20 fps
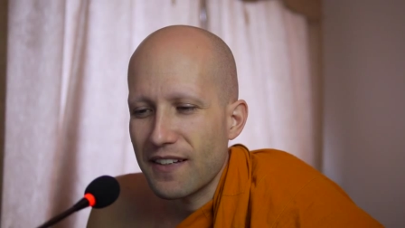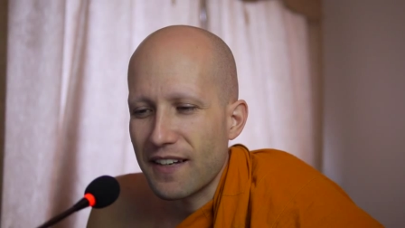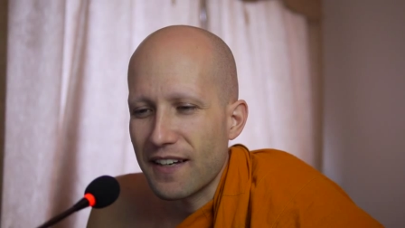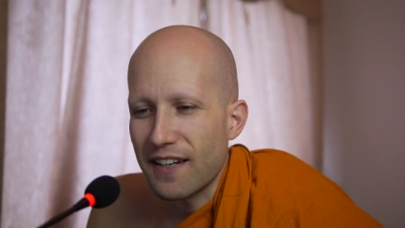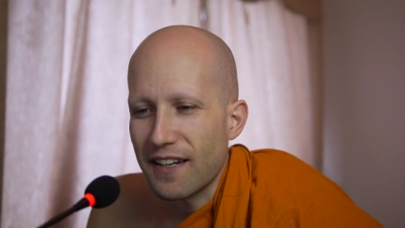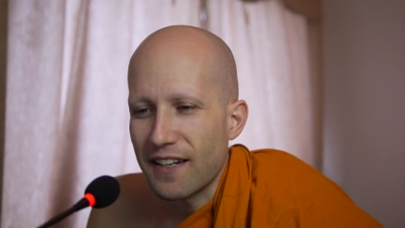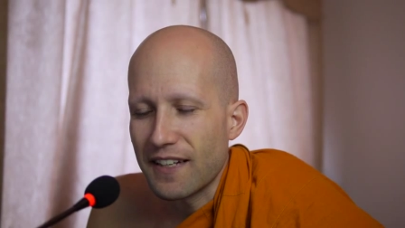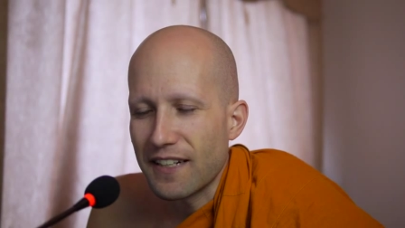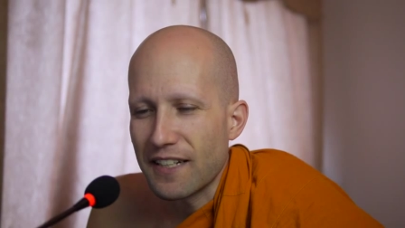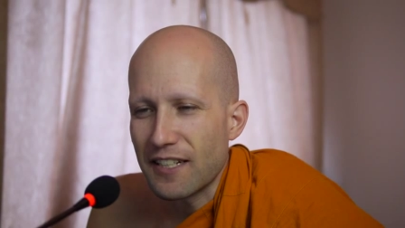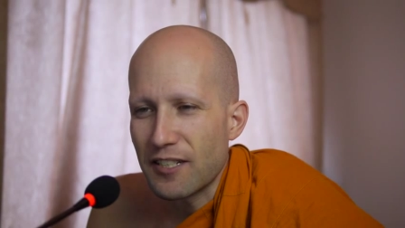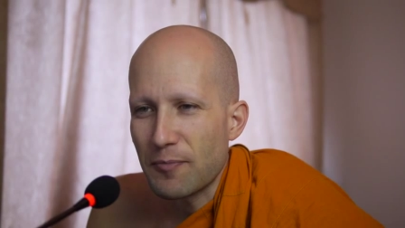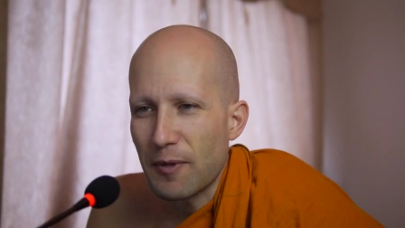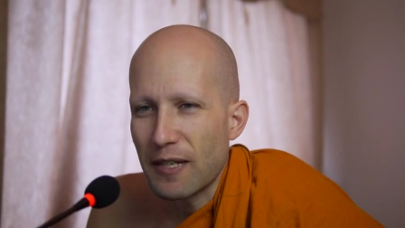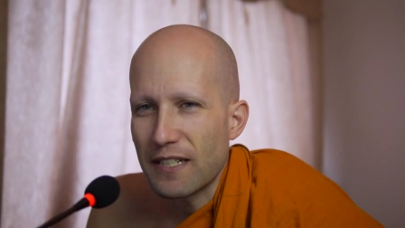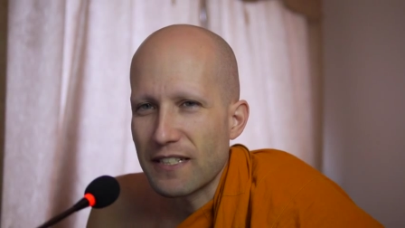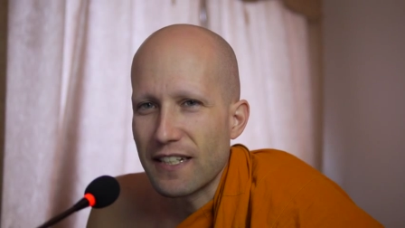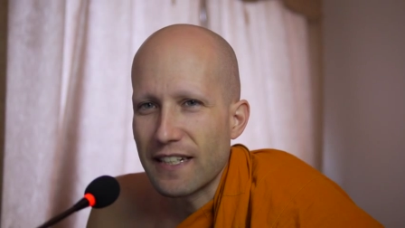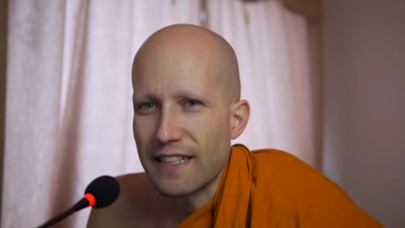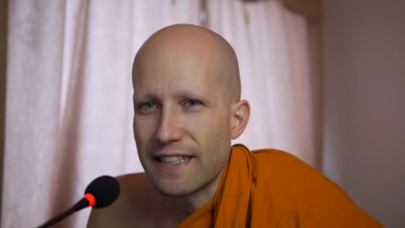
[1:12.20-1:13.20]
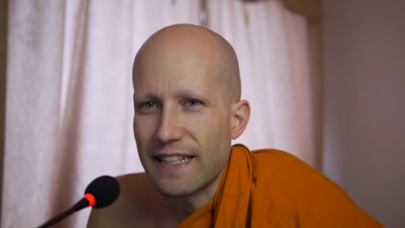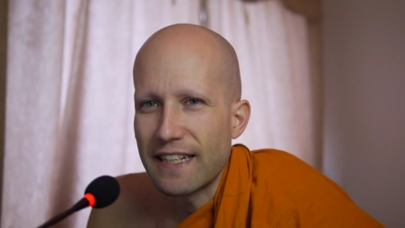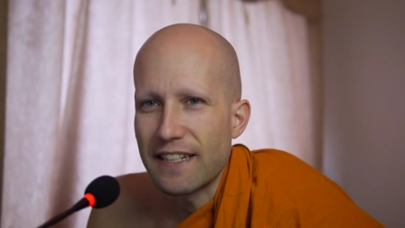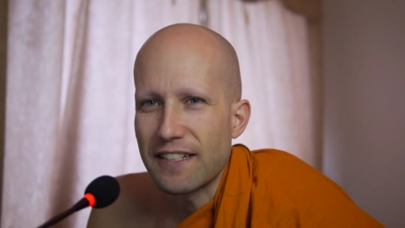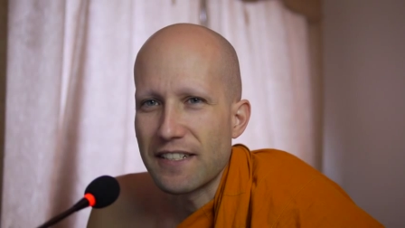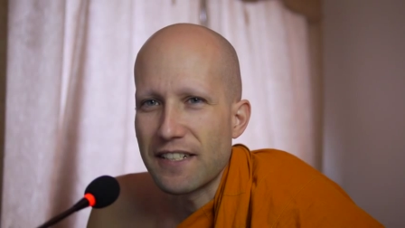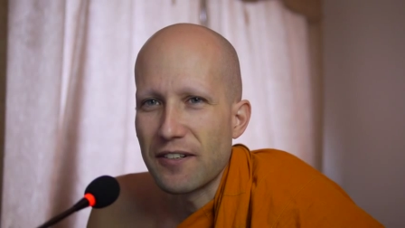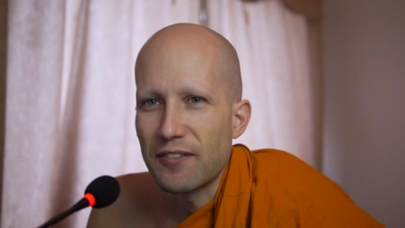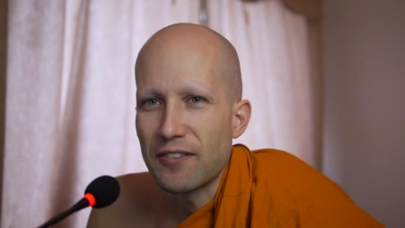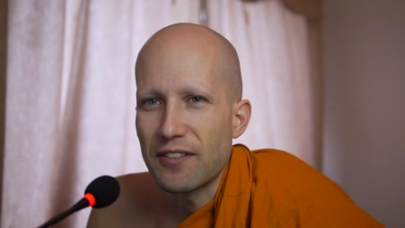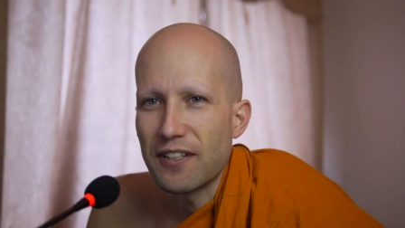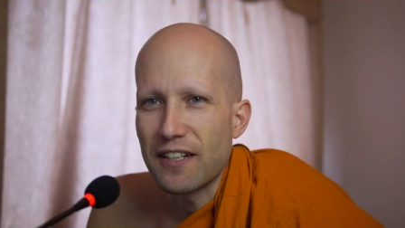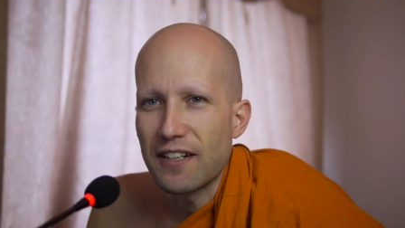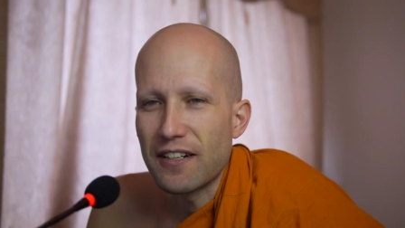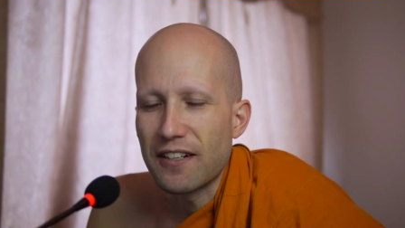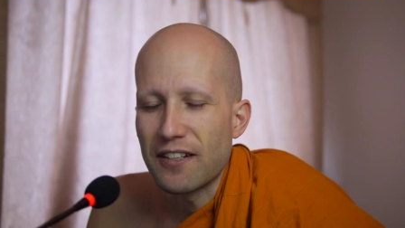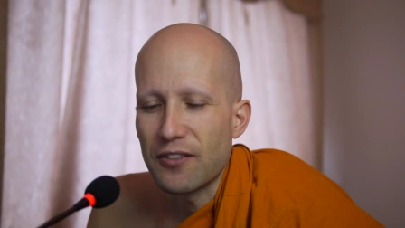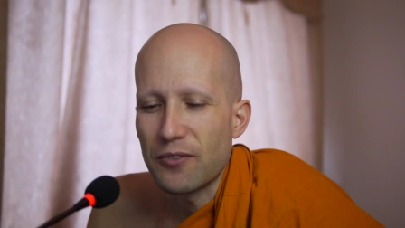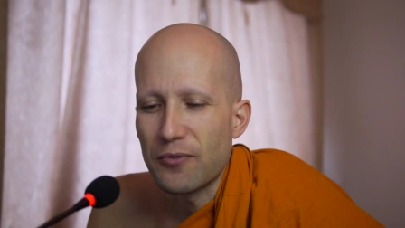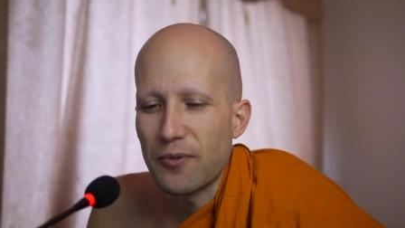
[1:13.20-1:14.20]
And he spends like days out
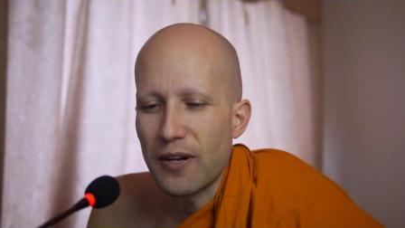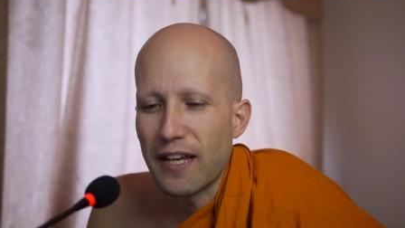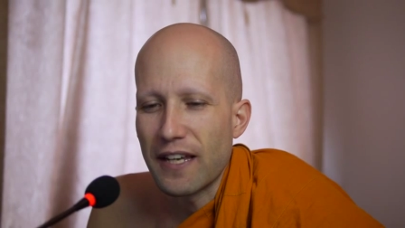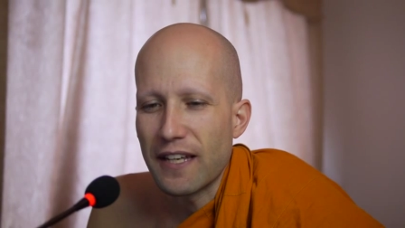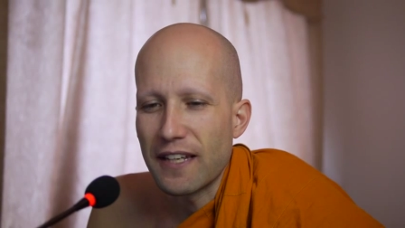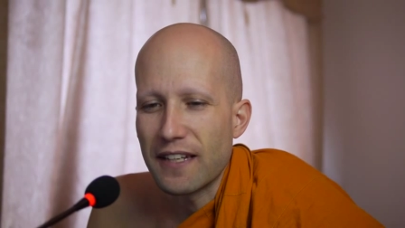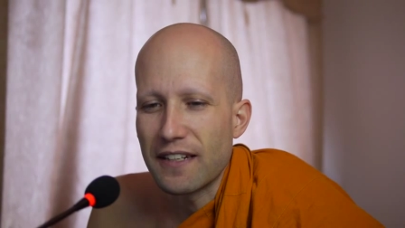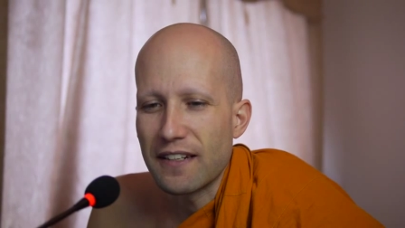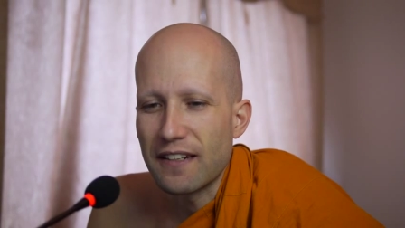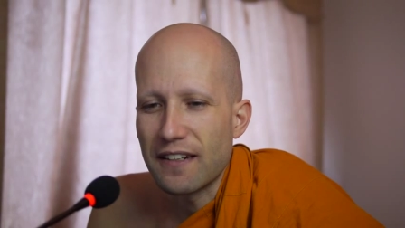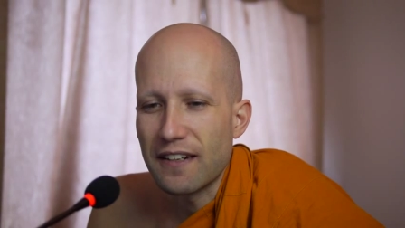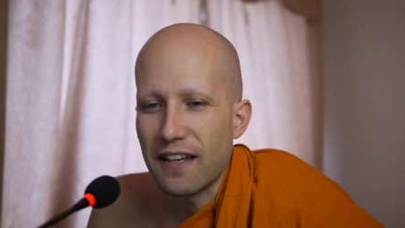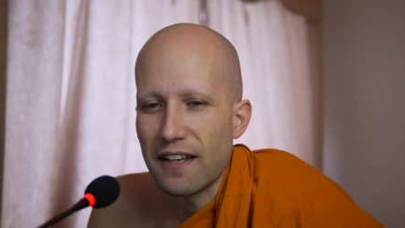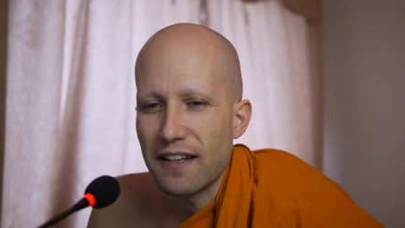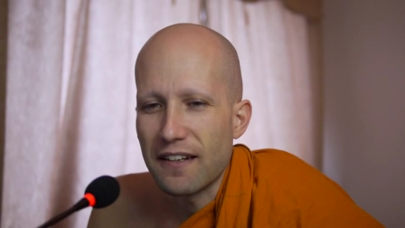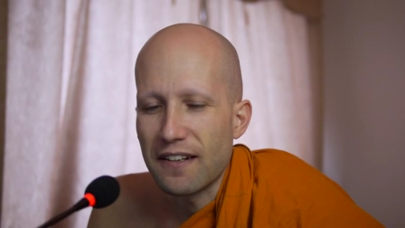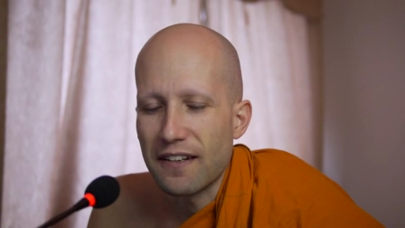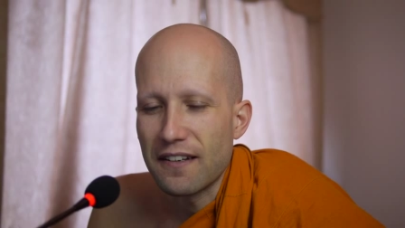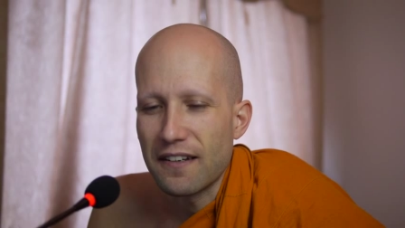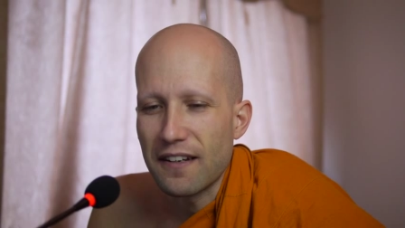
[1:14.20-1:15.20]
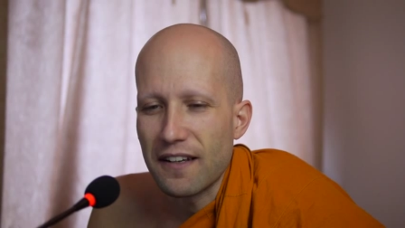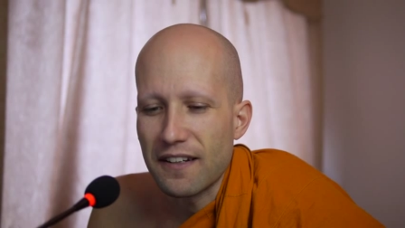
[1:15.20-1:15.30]
there in the rain and, and,